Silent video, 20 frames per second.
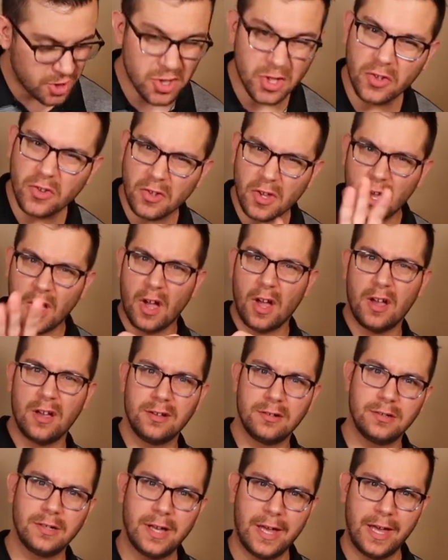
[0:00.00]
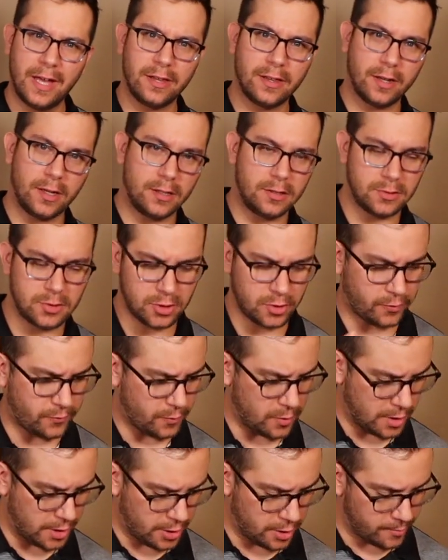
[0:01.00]
Just hang there, just
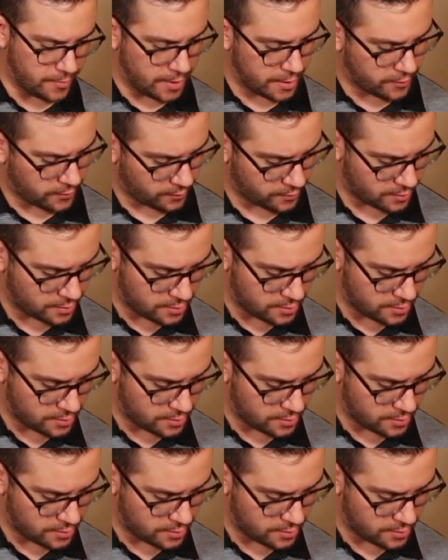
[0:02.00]
for a little bit.